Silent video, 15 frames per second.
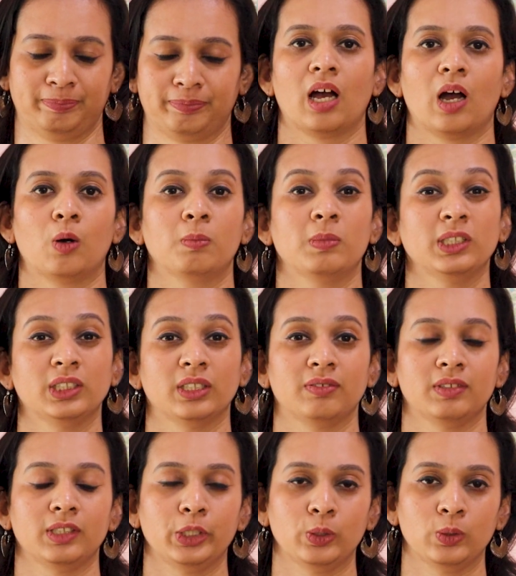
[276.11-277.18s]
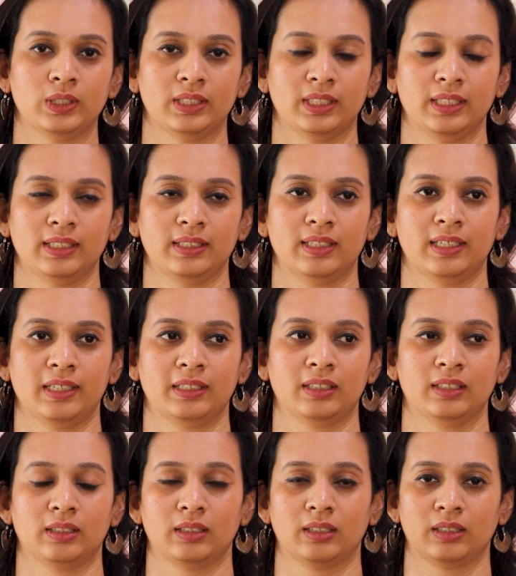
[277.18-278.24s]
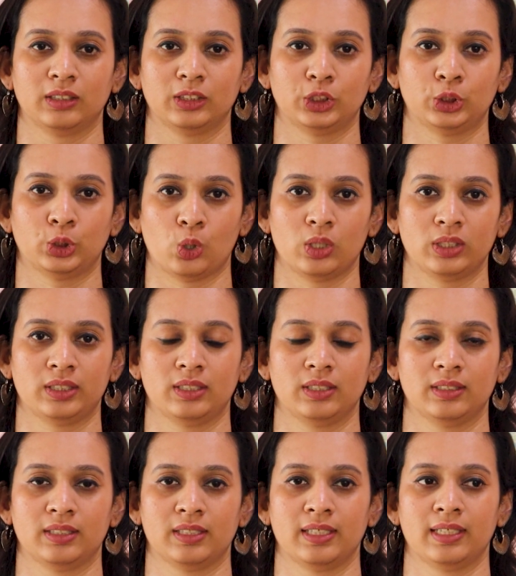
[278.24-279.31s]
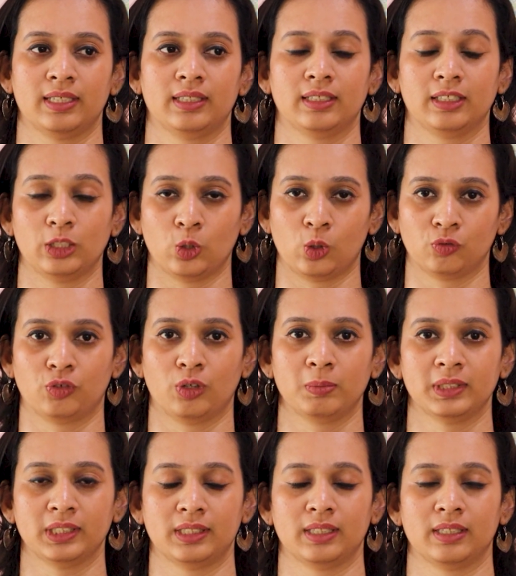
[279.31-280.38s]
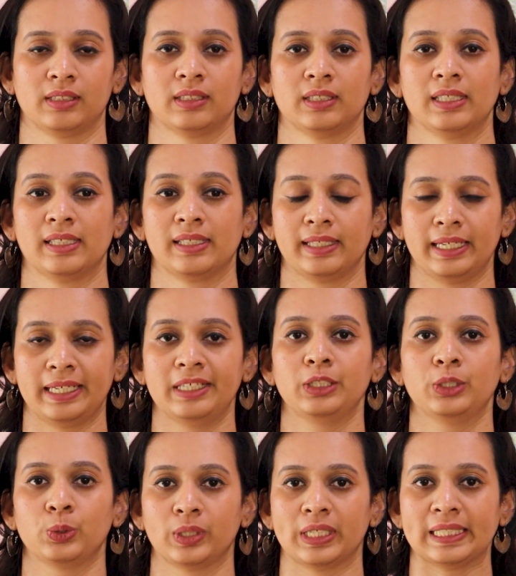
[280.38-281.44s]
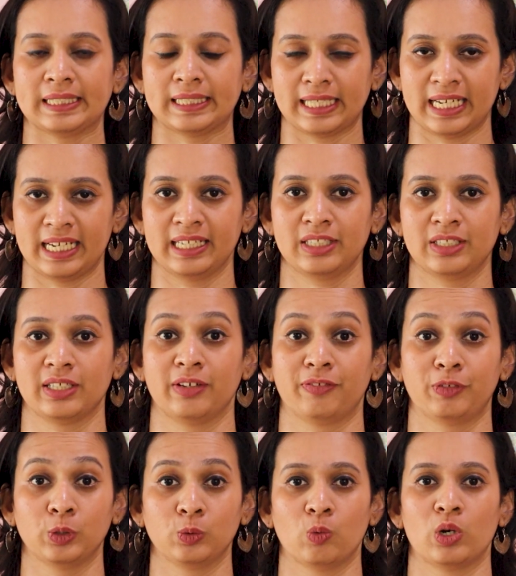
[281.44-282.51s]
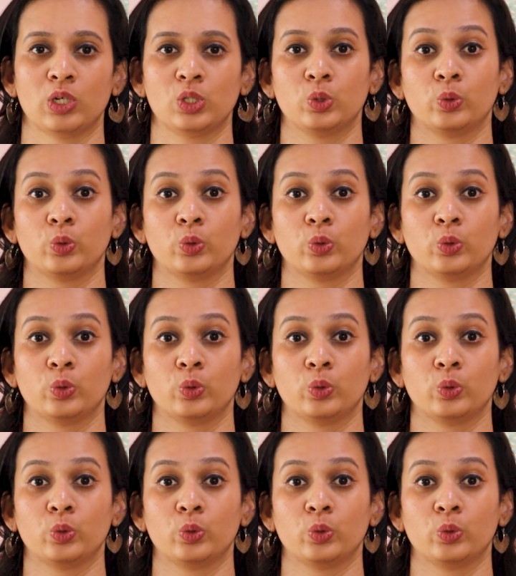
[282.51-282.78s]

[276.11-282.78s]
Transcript: How much ever you say that shorts is there, long form is there, in today's age, if you want